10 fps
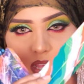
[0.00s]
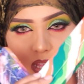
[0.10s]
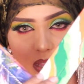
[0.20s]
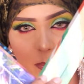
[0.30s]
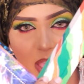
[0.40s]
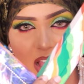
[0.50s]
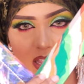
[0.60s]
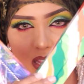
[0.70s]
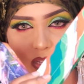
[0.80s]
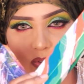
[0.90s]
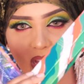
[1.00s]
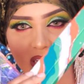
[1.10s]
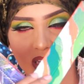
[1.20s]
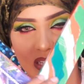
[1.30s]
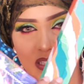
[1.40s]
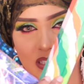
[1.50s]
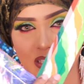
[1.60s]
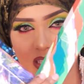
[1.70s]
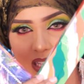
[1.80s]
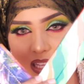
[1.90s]
the palette, you guys can
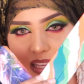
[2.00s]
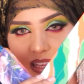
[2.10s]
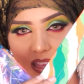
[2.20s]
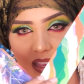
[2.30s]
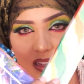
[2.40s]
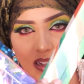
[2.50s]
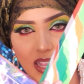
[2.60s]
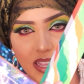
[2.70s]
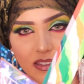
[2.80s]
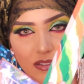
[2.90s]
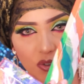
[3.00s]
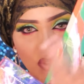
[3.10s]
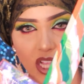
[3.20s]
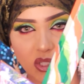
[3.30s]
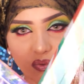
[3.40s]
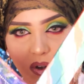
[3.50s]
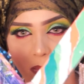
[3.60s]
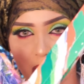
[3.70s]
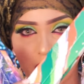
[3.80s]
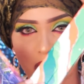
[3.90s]
see it like
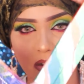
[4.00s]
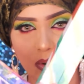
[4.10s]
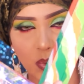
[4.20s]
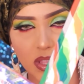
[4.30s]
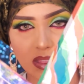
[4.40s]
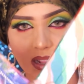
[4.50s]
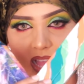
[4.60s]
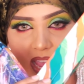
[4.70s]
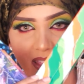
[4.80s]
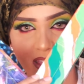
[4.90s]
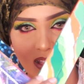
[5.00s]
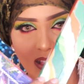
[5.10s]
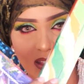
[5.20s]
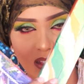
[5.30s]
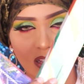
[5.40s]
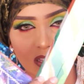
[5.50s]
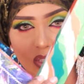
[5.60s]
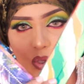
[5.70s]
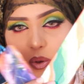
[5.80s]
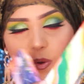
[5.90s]
transform color with the lighting.
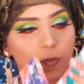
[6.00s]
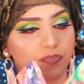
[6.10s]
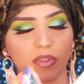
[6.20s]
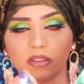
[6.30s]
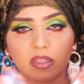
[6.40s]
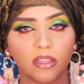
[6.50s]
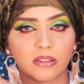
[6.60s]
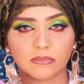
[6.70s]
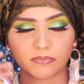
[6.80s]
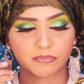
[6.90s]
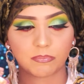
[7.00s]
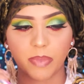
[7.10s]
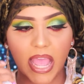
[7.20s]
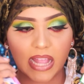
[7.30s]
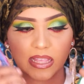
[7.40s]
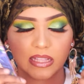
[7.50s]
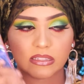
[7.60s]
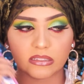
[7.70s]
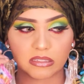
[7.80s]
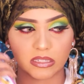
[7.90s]
So the palette
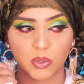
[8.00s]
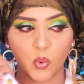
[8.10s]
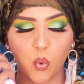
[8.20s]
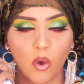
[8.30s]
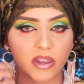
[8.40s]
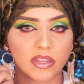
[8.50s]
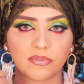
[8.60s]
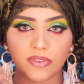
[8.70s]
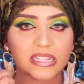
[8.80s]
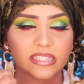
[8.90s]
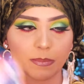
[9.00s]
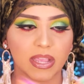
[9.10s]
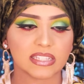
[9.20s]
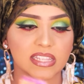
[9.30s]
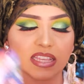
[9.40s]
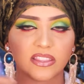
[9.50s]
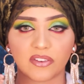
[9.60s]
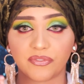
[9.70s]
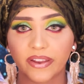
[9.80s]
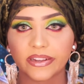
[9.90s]
quality feels amazing. They're
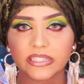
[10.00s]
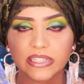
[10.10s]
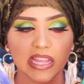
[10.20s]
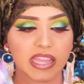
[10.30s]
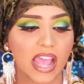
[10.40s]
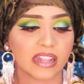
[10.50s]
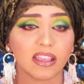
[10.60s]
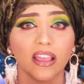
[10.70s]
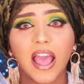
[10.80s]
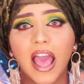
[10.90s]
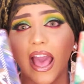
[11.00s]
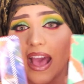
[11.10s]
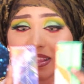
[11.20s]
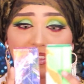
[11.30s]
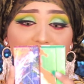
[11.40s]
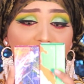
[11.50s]
very sleek, and I